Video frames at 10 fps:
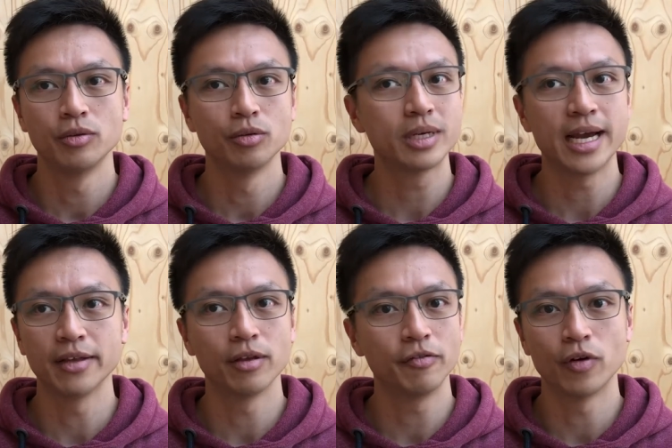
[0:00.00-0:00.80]
you
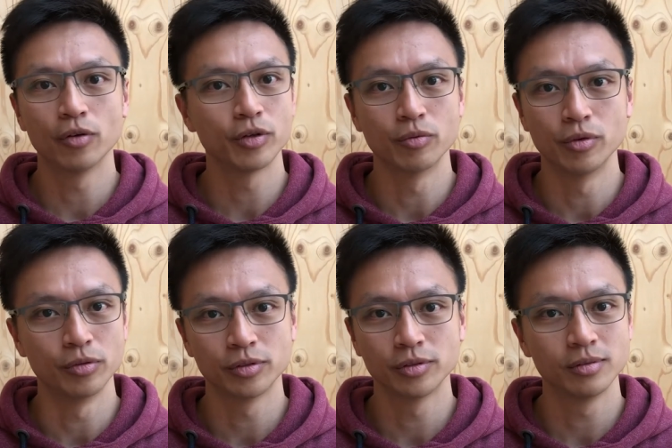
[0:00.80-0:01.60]
cannot follow the
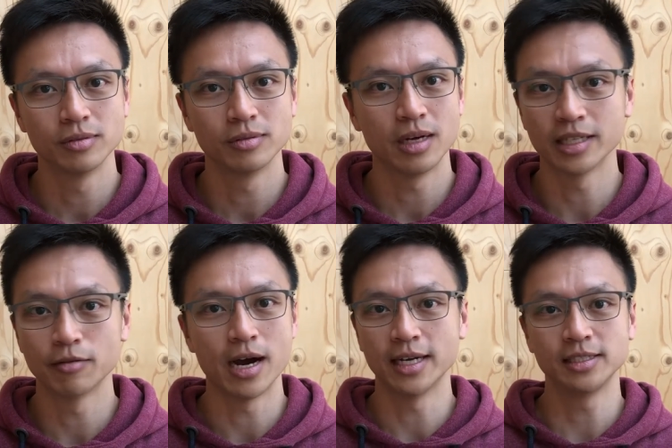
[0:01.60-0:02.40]
rules.
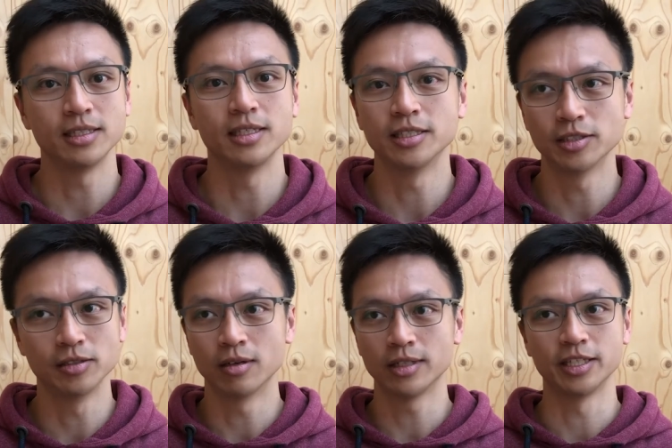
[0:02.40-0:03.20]
Otherwise, it
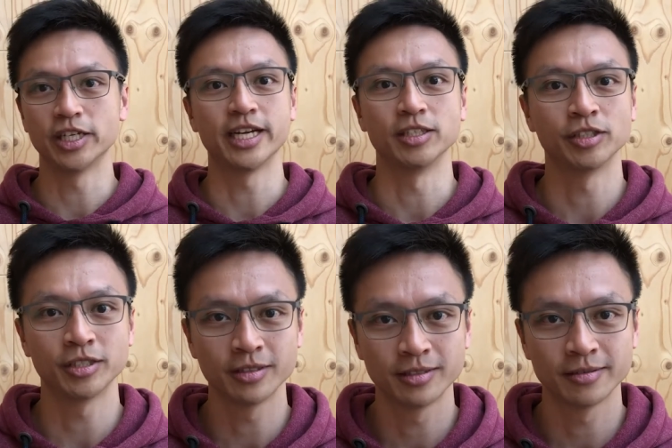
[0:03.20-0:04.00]
is not a change.